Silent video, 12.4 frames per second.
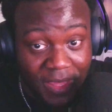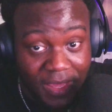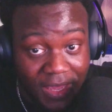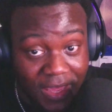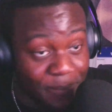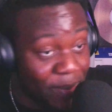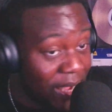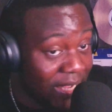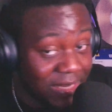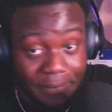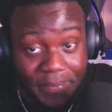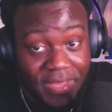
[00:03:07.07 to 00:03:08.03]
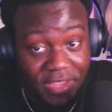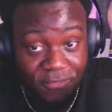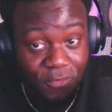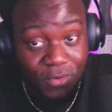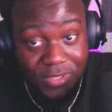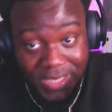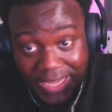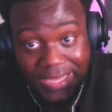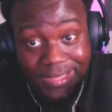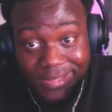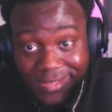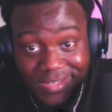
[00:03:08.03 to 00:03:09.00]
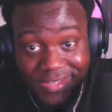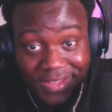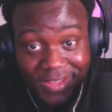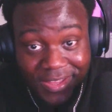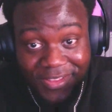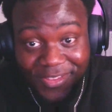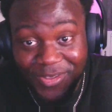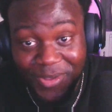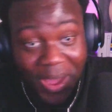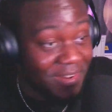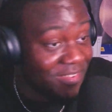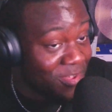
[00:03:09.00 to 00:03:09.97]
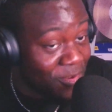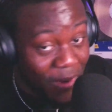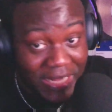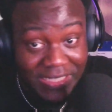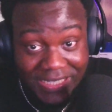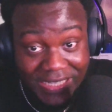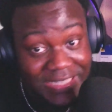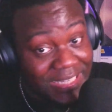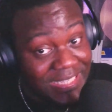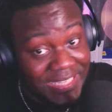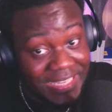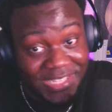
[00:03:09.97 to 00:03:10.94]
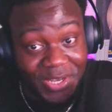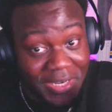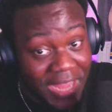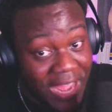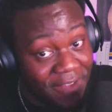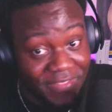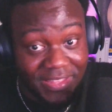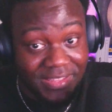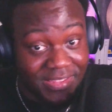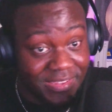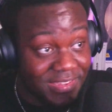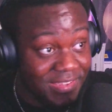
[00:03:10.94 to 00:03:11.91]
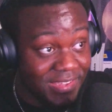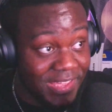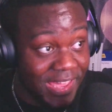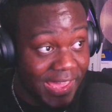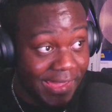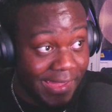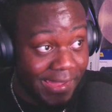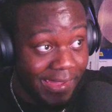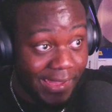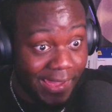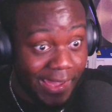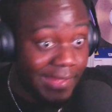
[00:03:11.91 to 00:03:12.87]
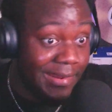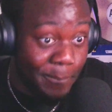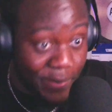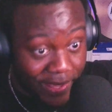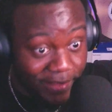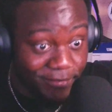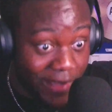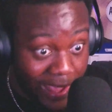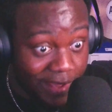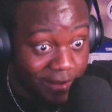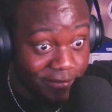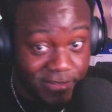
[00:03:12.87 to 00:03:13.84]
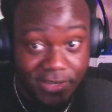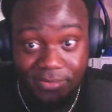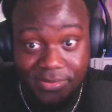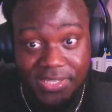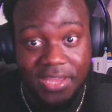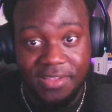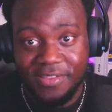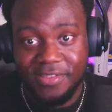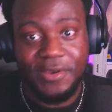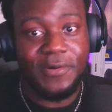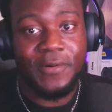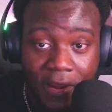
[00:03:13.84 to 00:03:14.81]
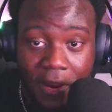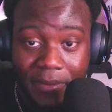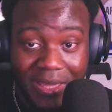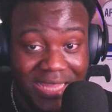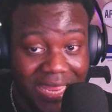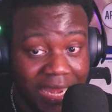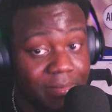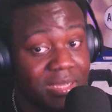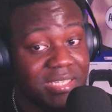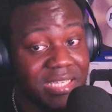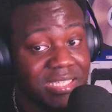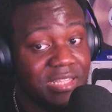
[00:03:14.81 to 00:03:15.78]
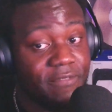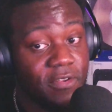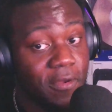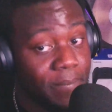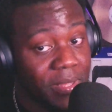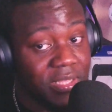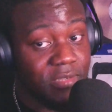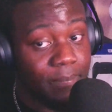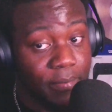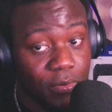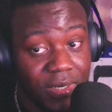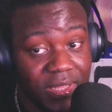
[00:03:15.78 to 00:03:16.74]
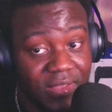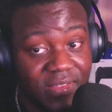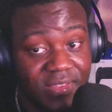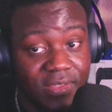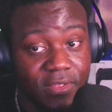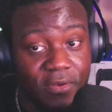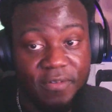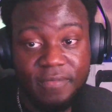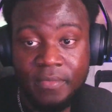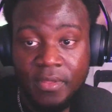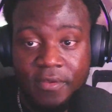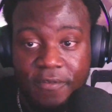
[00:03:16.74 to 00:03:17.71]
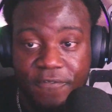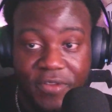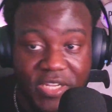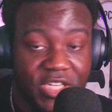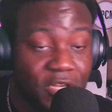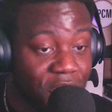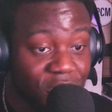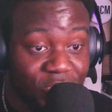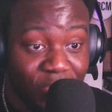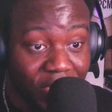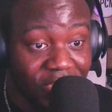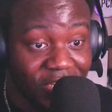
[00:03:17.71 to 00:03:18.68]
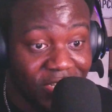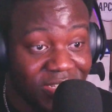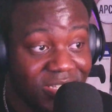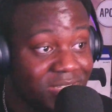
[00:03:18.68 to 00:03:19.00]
back in the PS4 days. So I don't see why GTA 6 can't have this in the PS5. You know what I'm saying? So a dynamic city development, buildings, you know, finishing constructions.